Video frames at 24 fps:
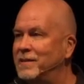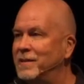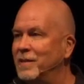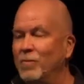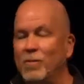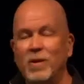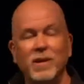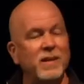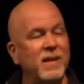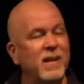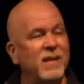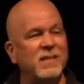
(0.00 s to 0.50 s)
And
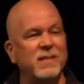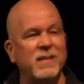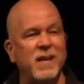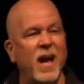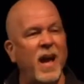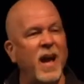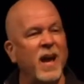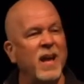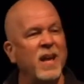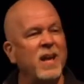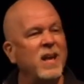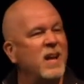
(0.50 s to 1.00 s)
what did they
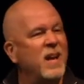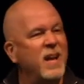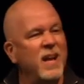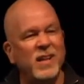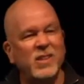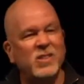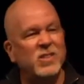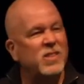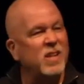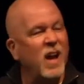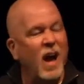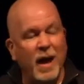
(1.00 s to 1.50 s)
say?
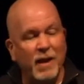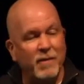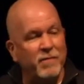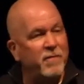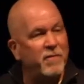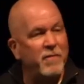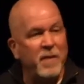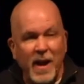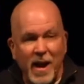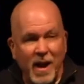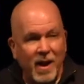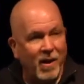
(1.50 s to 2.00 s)
It's not
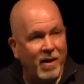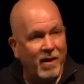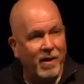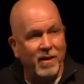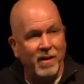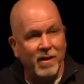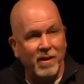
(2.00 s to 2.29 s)
fair.